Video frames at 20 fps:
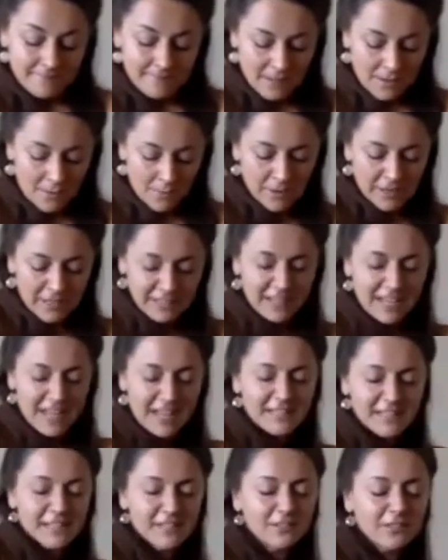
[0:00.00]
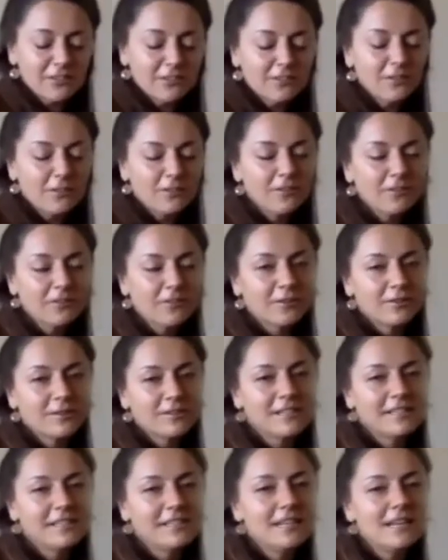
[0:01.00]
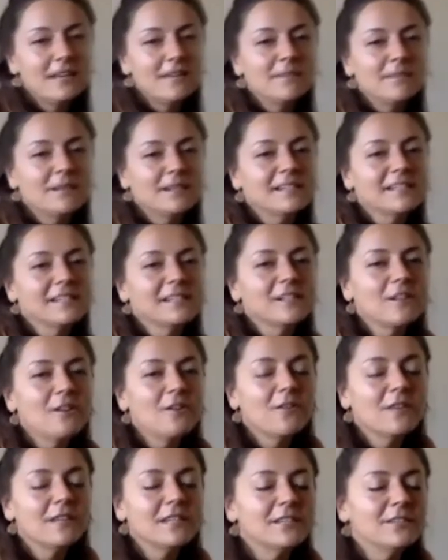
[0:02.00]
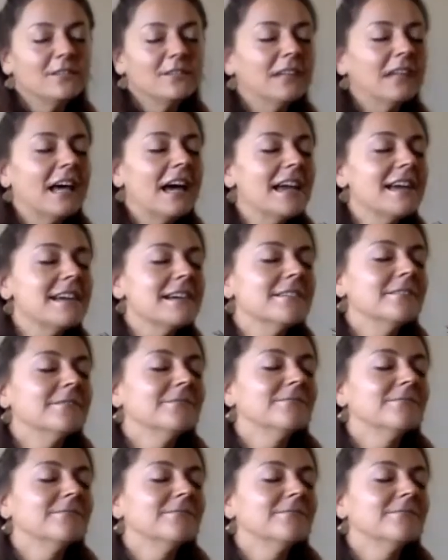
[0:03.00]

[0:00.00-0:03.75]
One last circle, go as deep and as slow as you'd like.